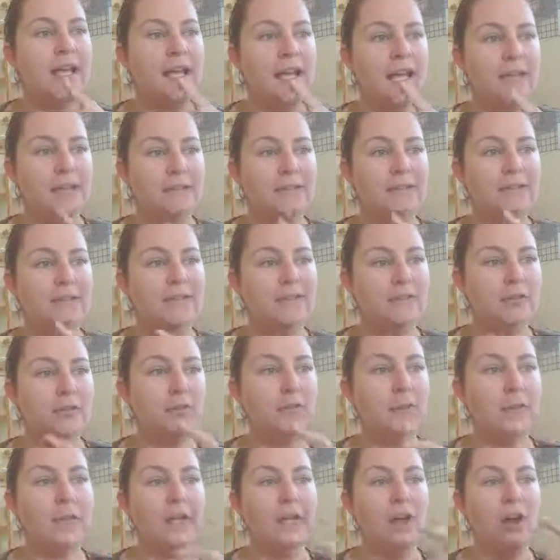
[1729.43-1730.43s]
even if you
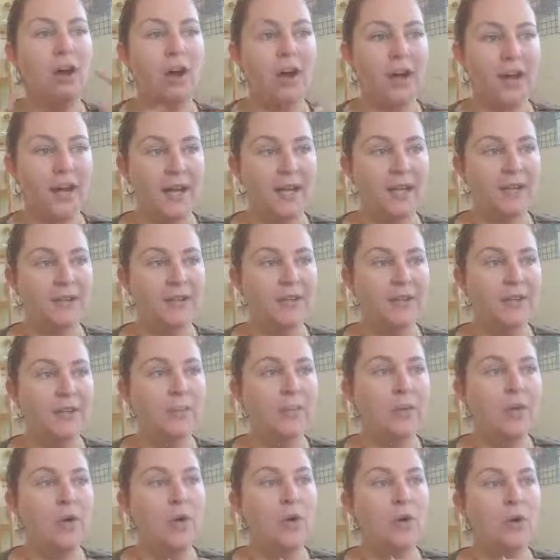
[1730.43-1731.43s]
rehire
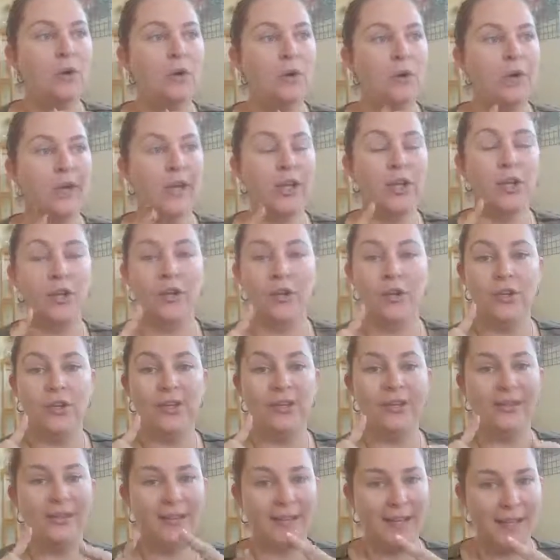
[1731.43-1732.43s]
them or they
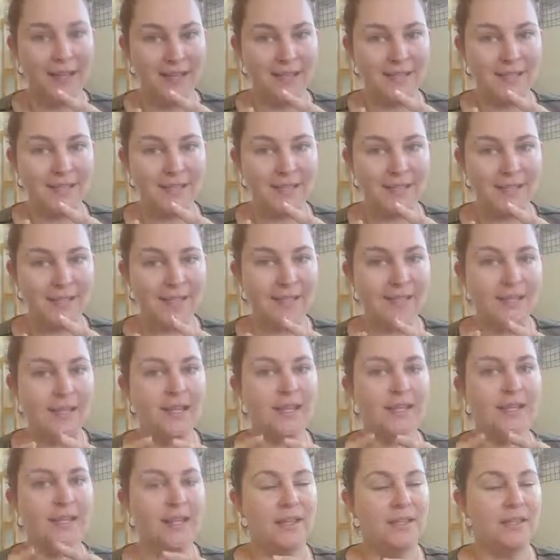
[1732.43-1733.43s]
earn less
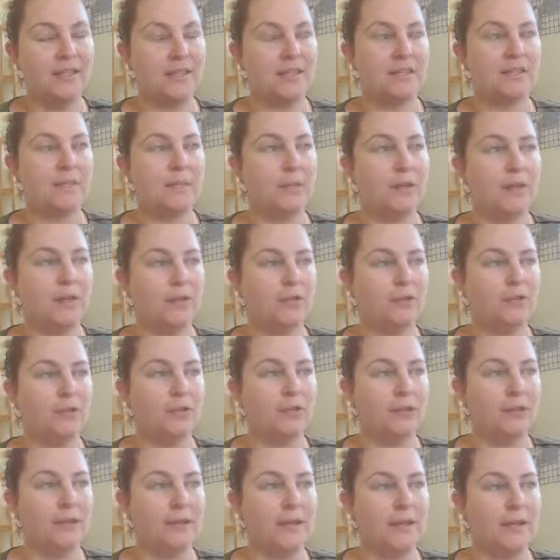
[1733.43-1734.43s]
than this per
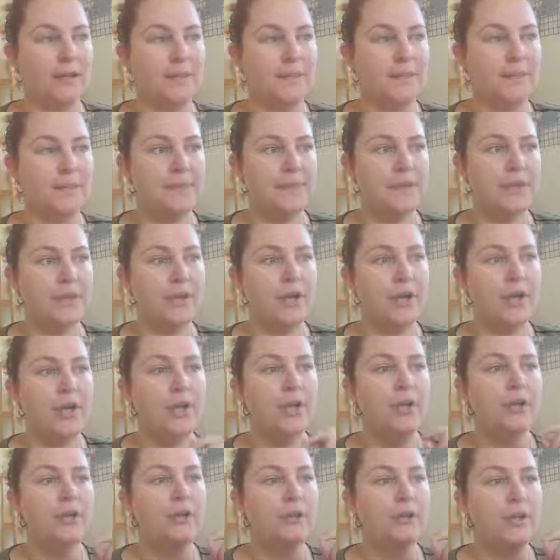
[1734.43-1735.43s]
fortnight.
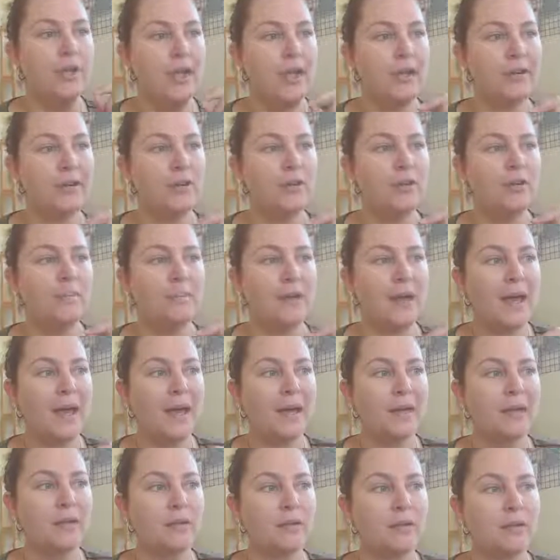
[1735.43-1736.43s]
You cannot
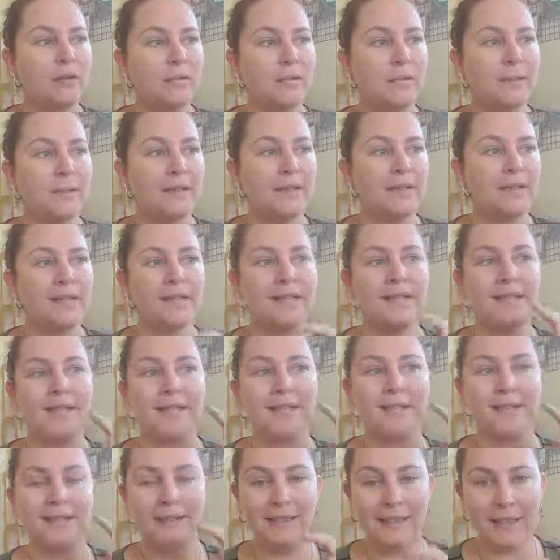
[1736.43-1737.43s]
pay your employees
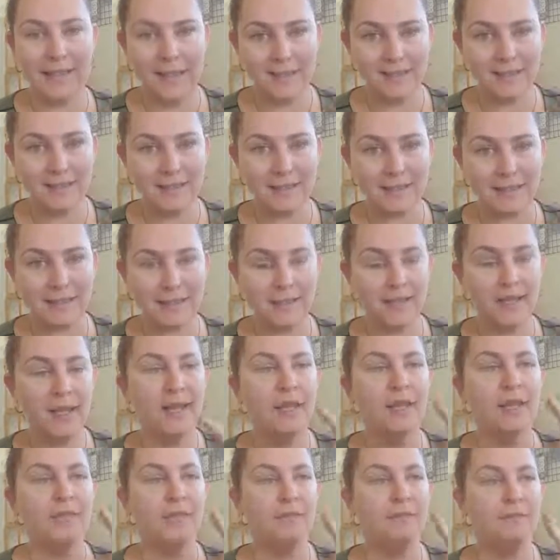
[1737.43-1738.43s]
less
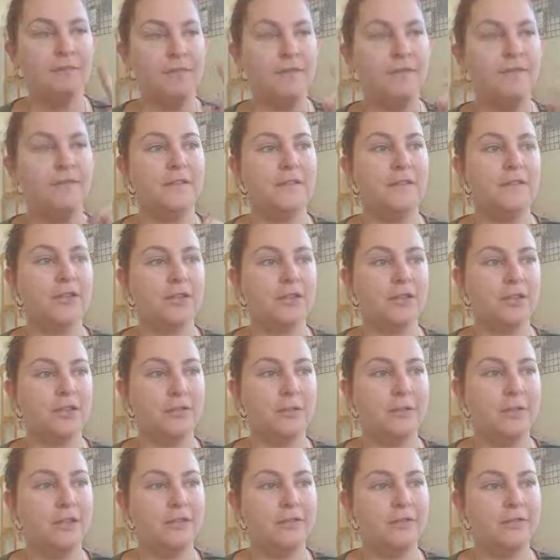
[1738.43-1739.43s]
than
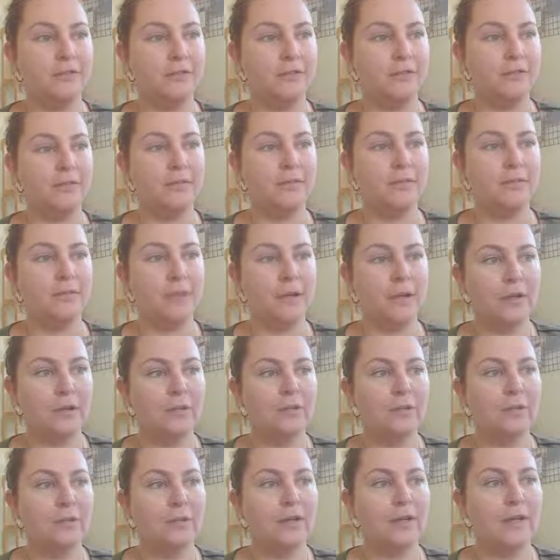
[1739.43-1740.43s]
$1,500 per
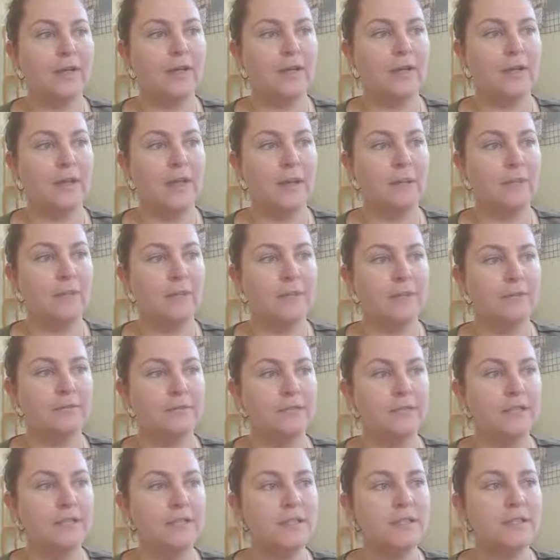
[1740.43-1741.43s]
fortnight and keep the
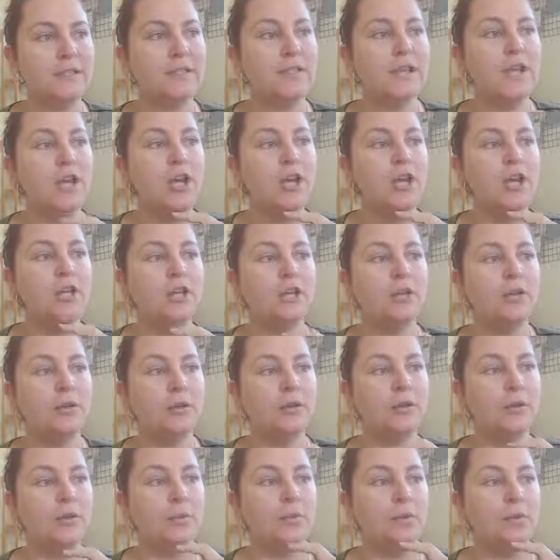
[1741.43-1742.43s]
difference.
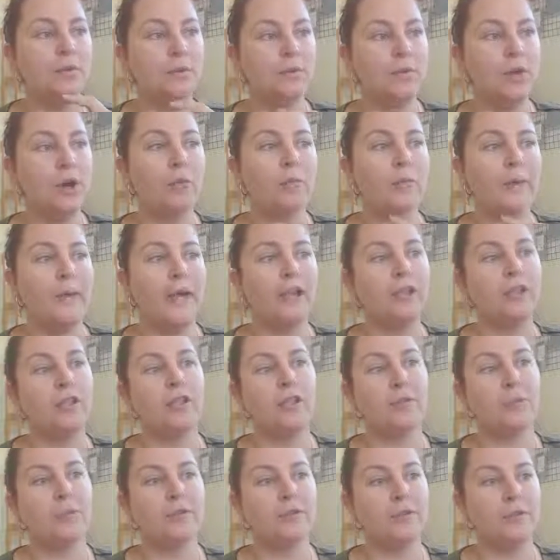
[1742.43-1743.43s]
You will not be
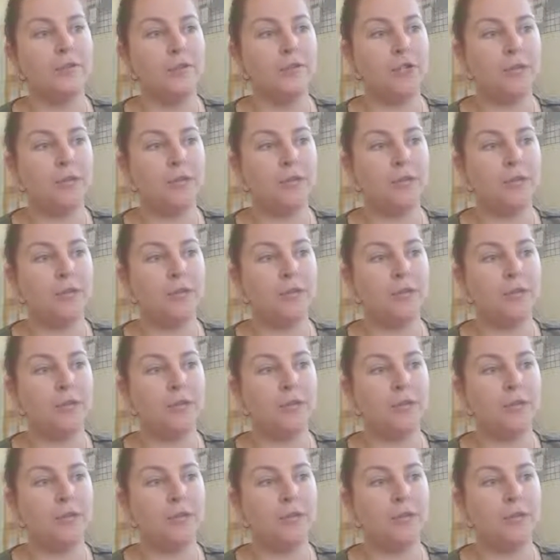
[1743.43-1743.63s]
eligible for the